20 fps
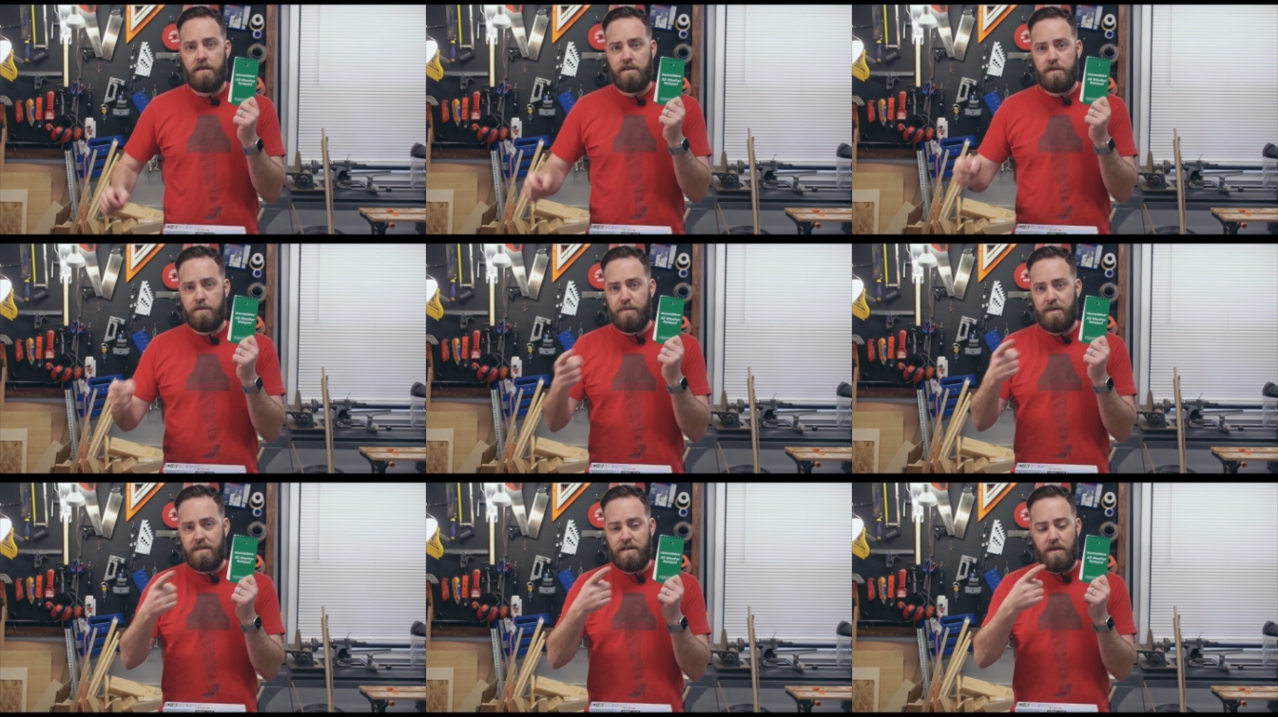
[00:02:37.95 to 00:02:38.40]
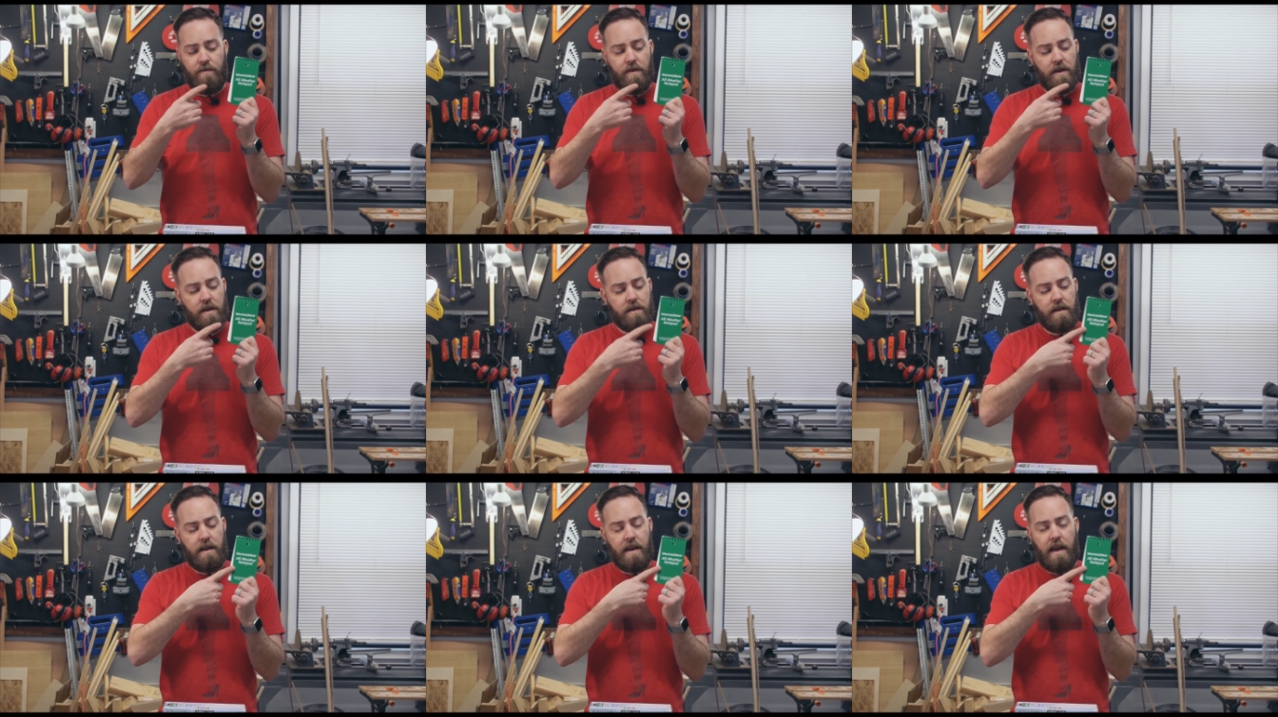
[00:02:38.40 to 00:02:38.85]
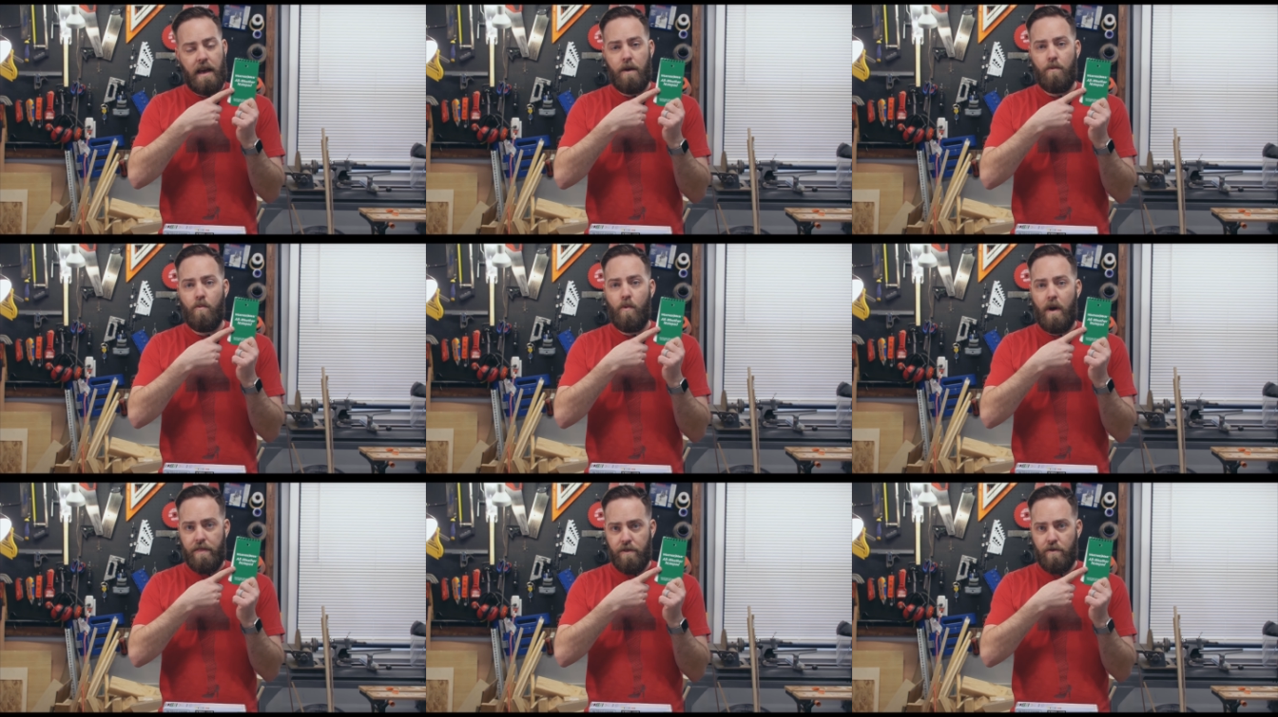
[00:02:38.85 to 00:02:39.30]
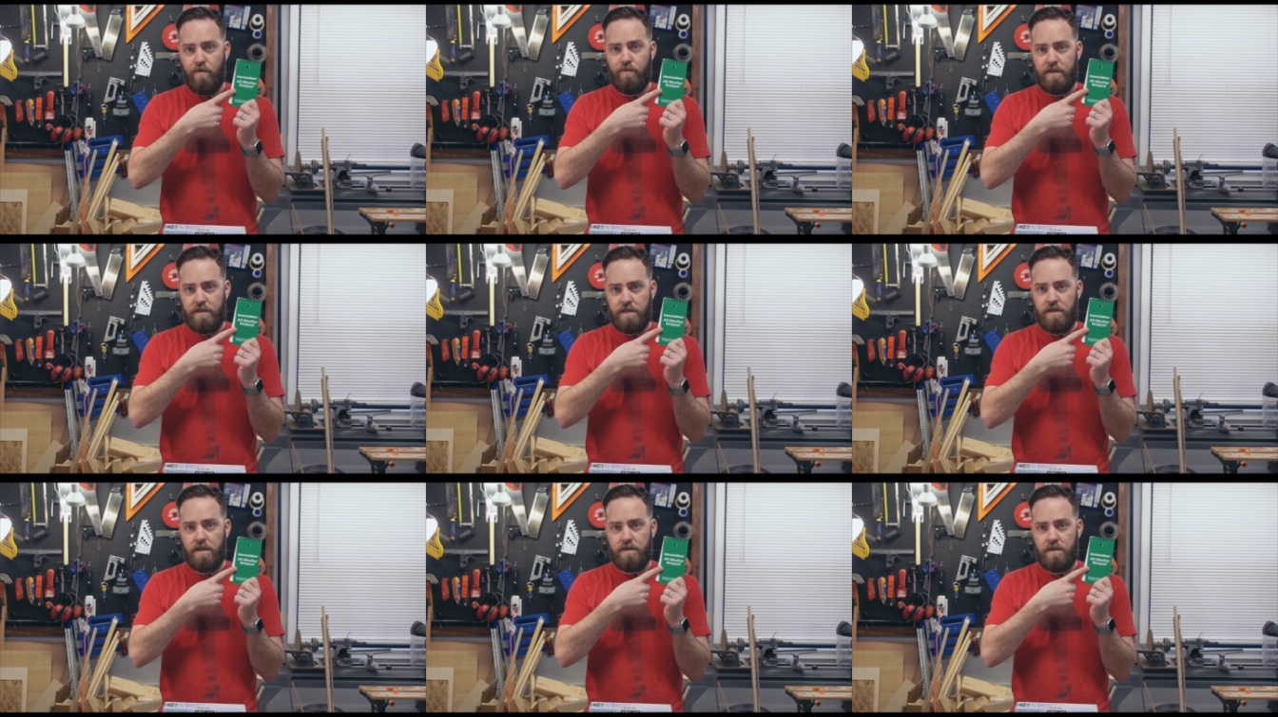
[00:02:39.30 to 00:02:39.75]
specifically a
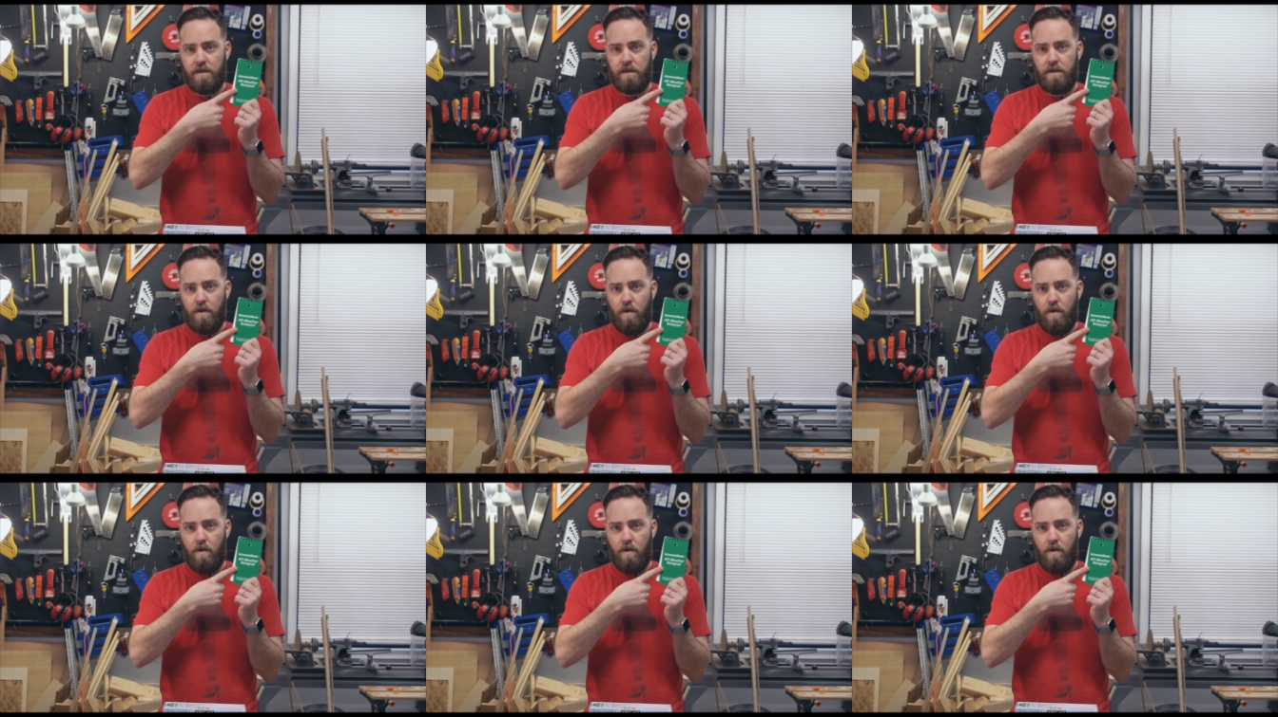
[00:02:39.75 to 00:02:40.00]
weather-resistant